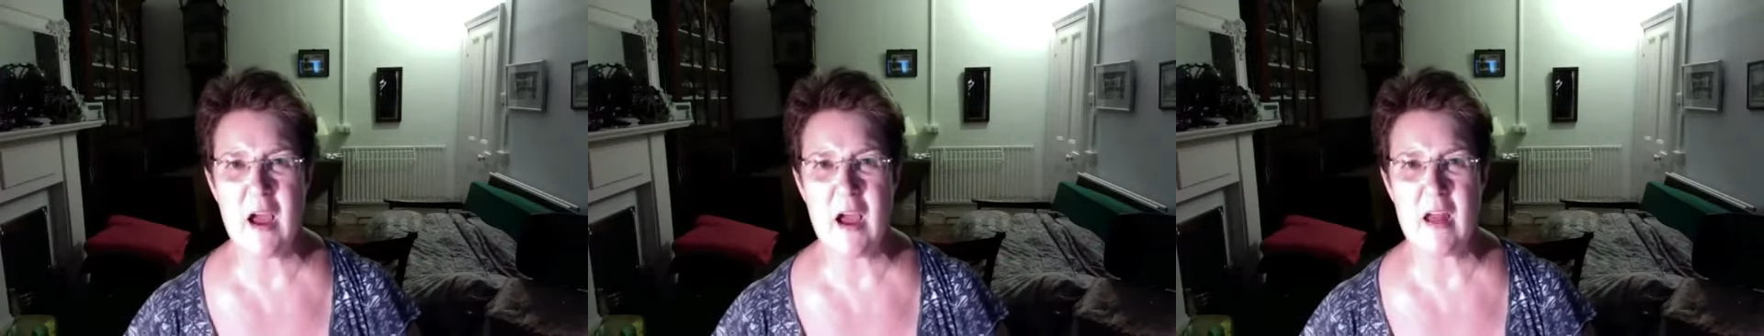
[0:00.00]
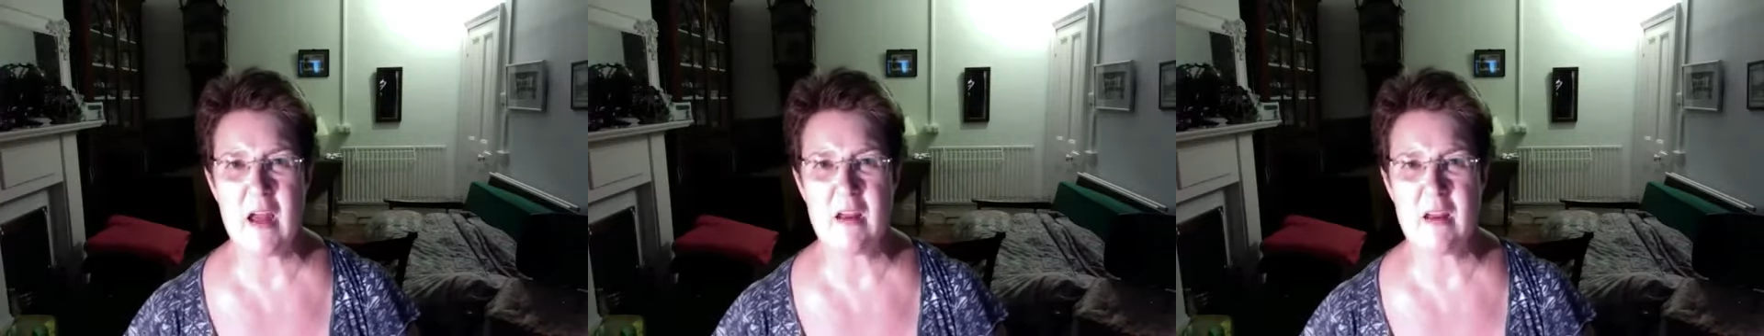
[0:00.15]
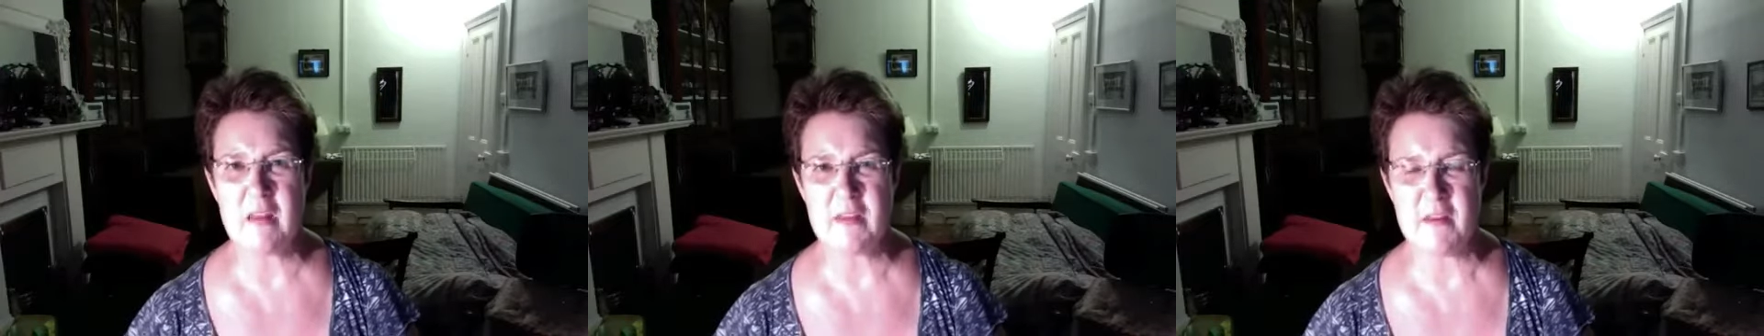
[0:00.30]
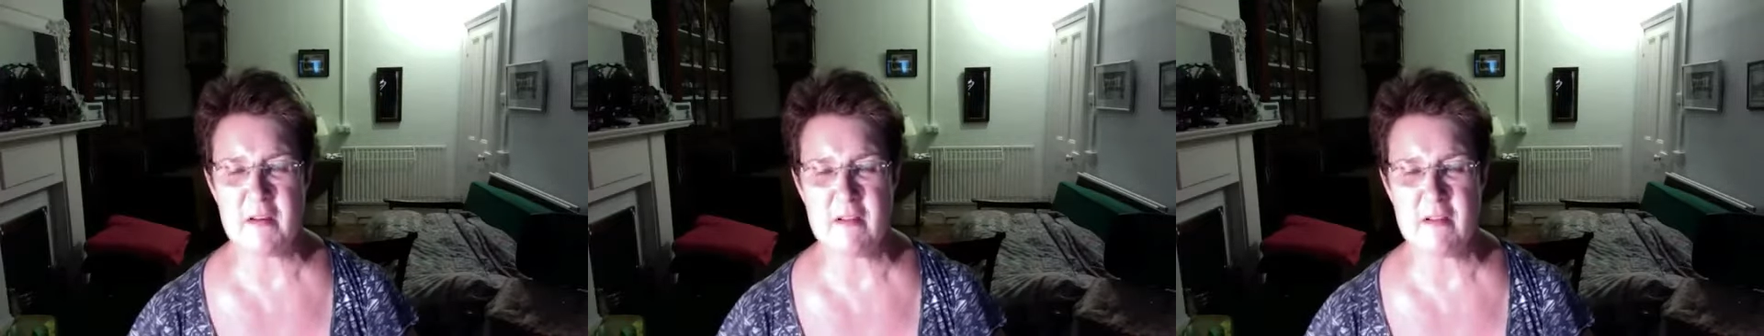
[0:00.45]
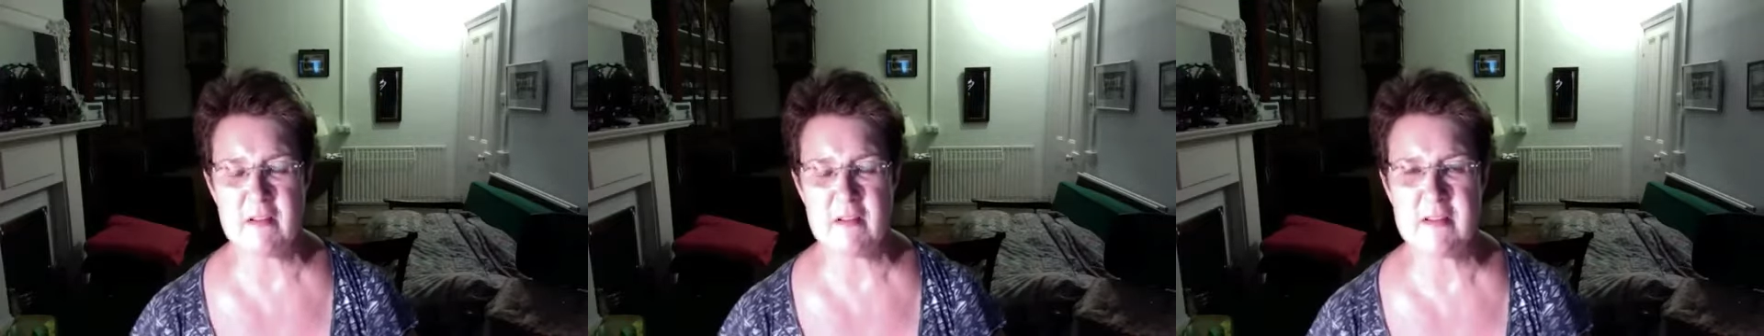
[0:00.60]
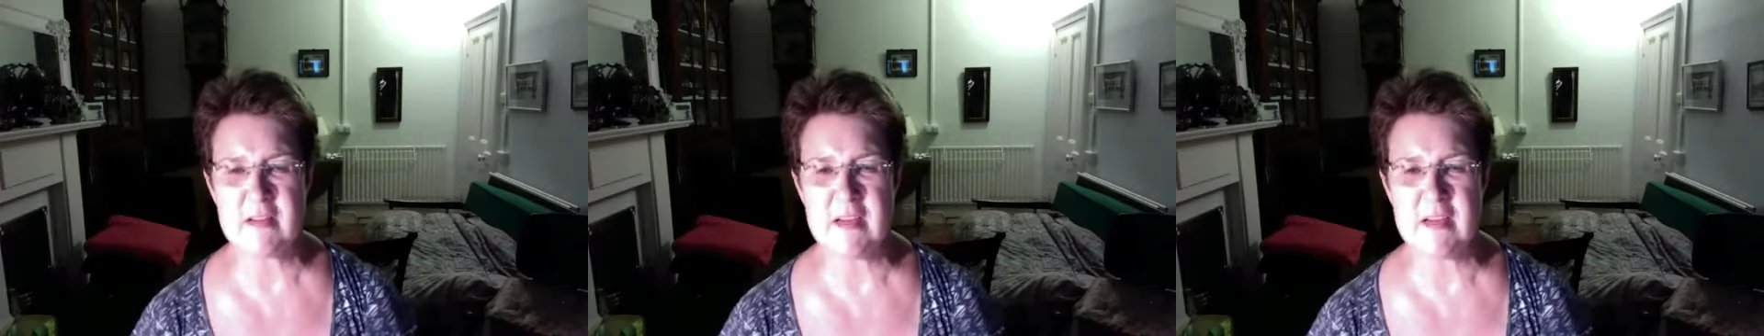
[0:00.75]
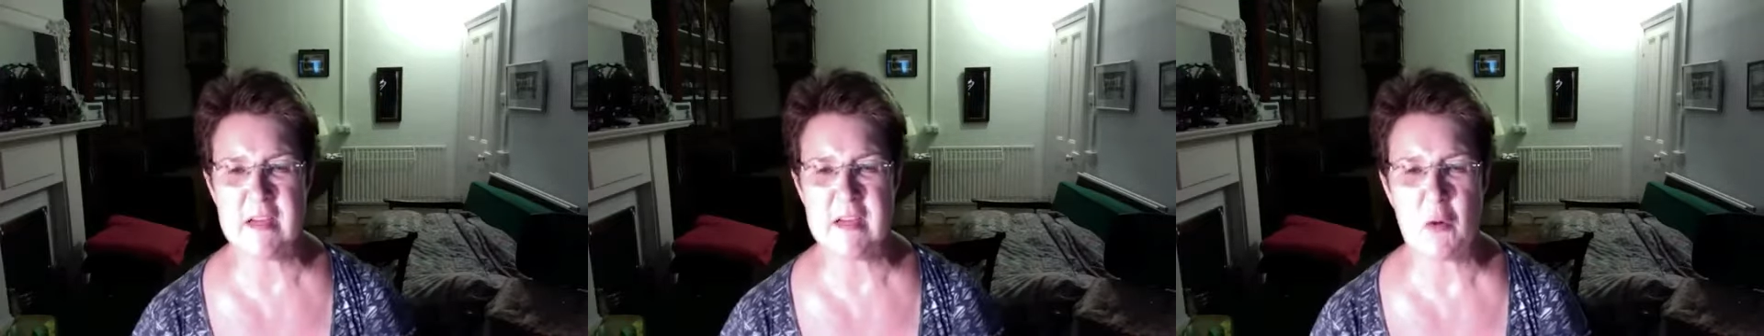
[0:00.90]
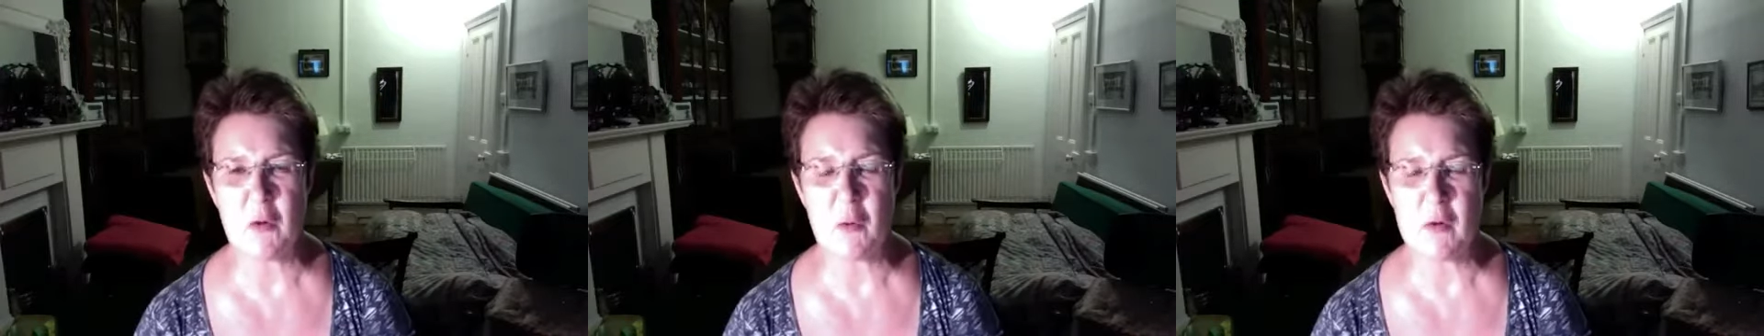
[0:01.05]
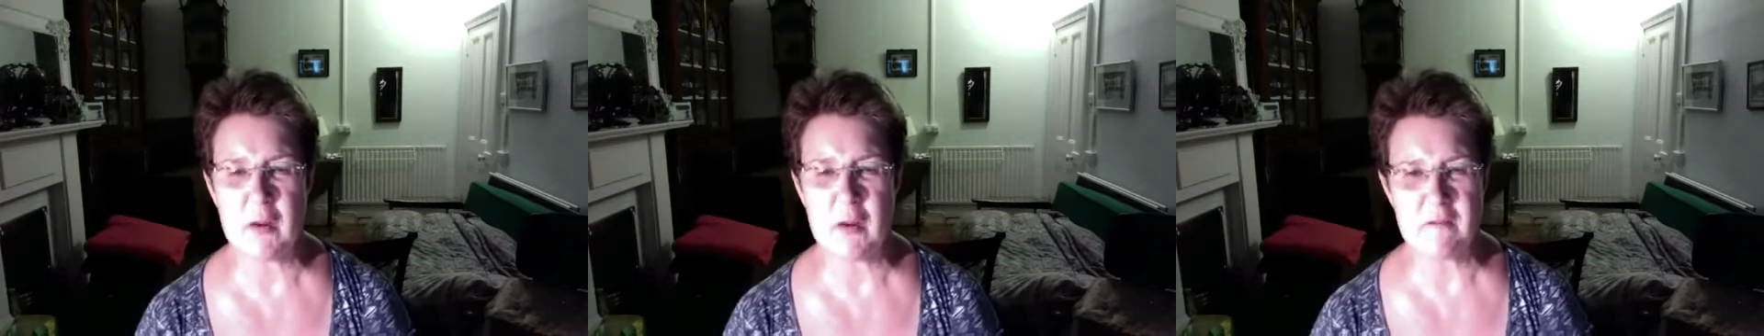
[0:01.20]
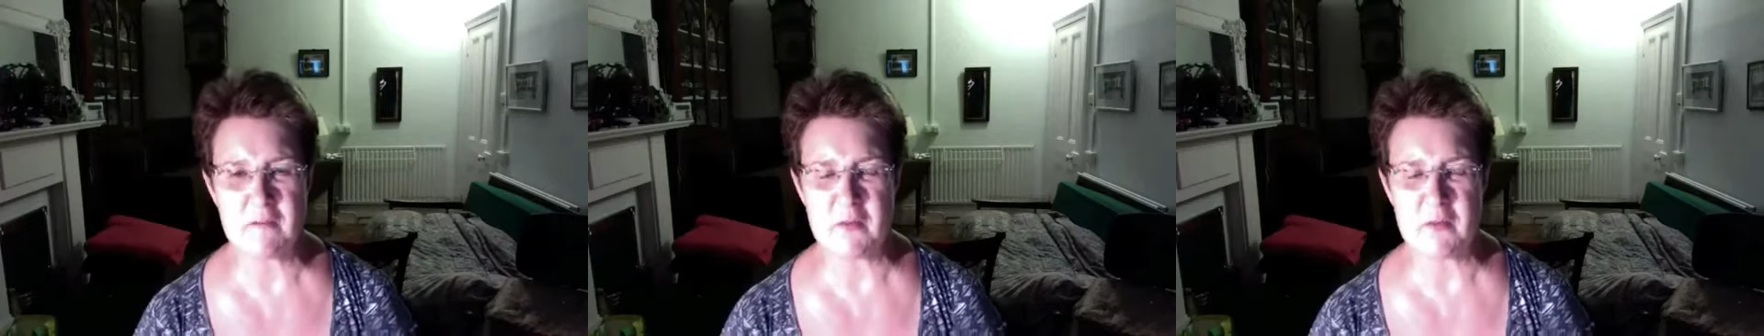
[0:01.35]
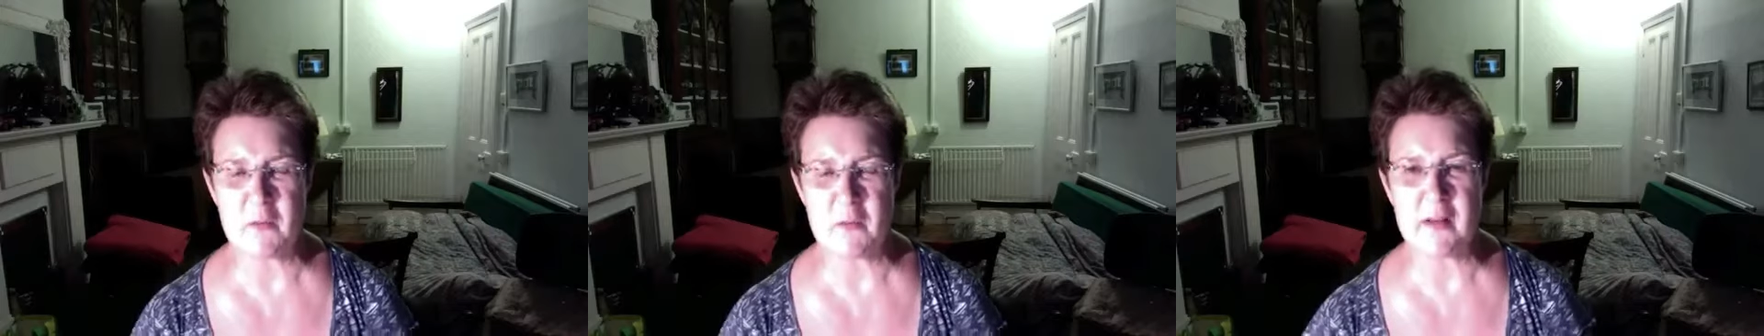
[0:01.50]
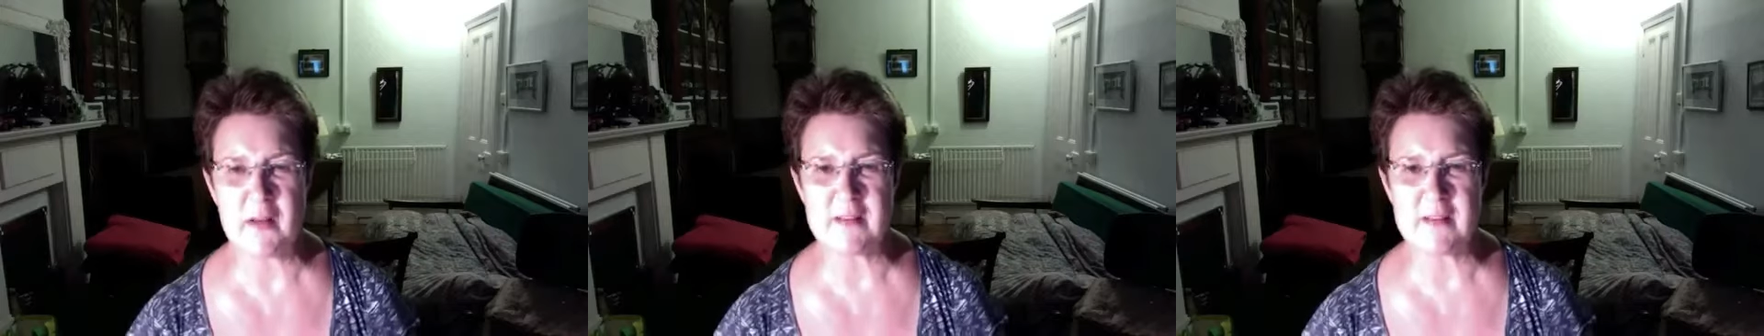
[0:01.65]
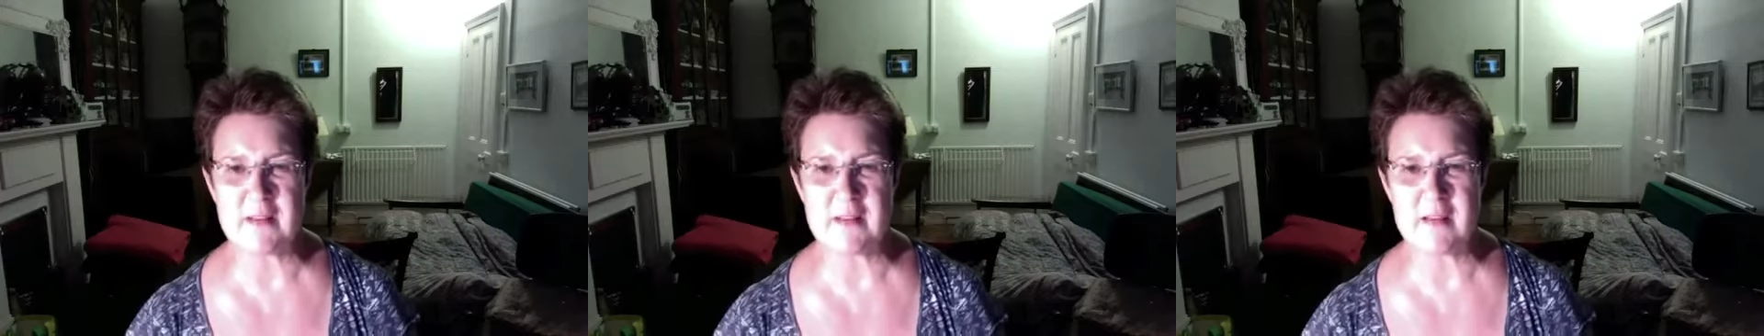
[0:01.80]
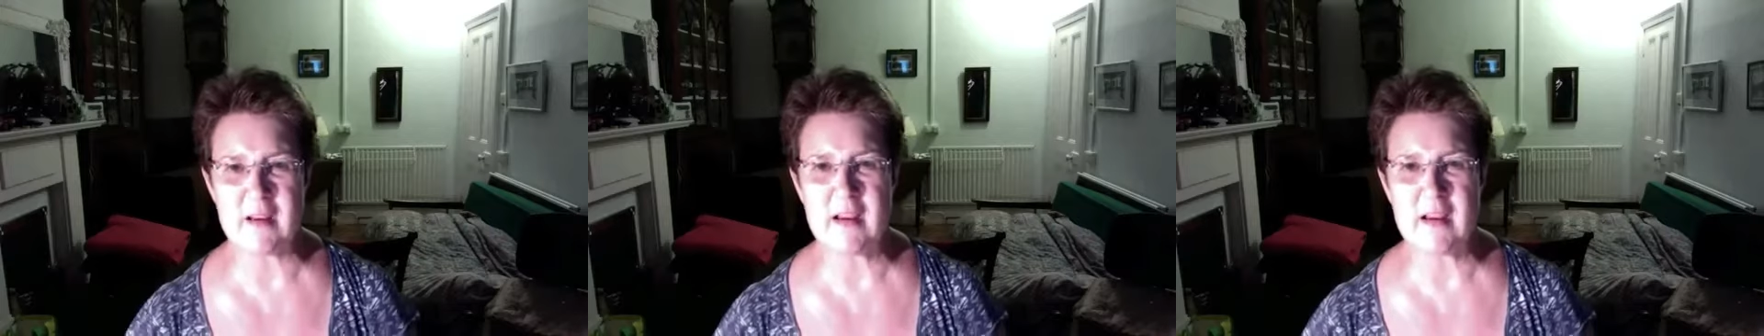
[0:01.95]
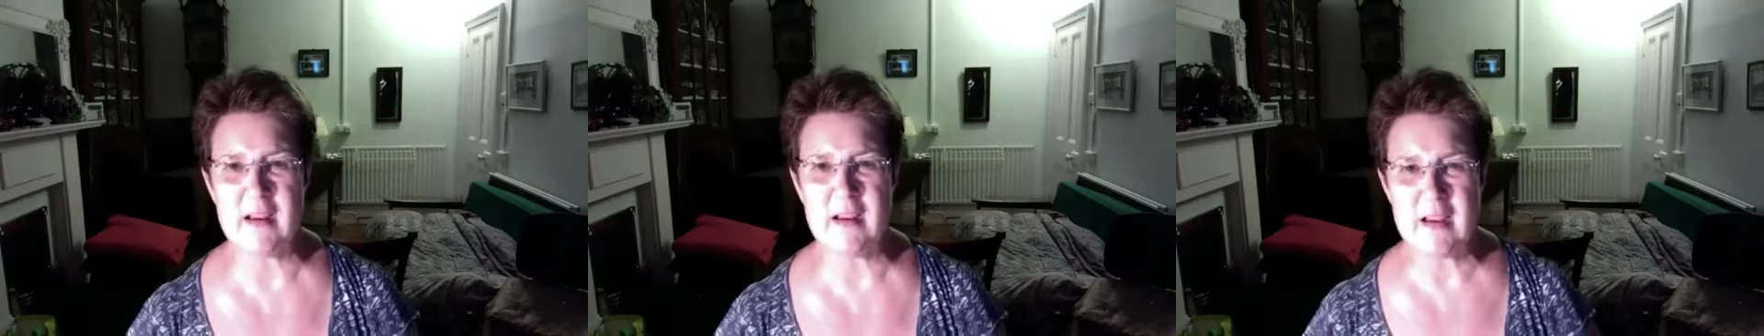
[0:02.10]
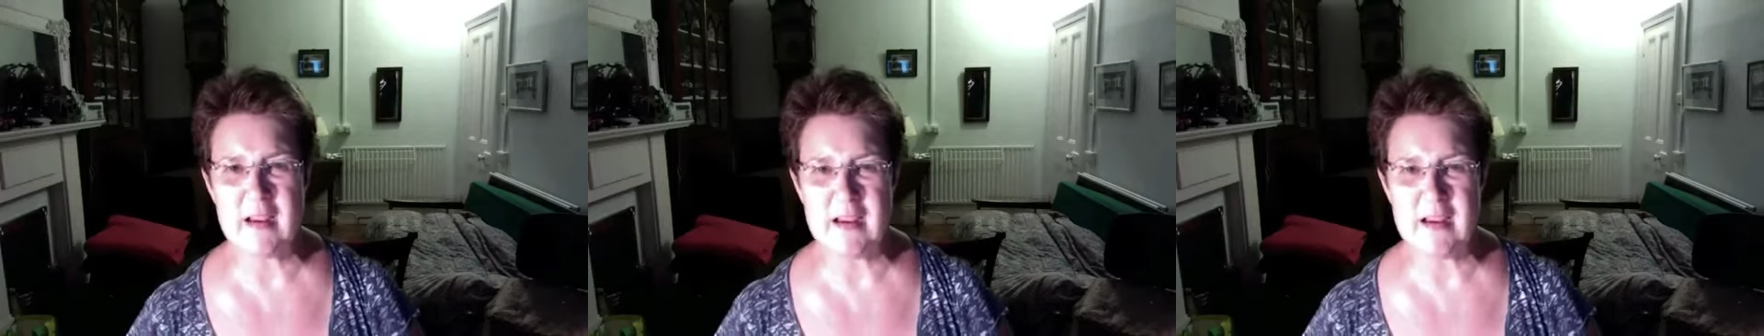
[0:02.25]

an authority or an influencer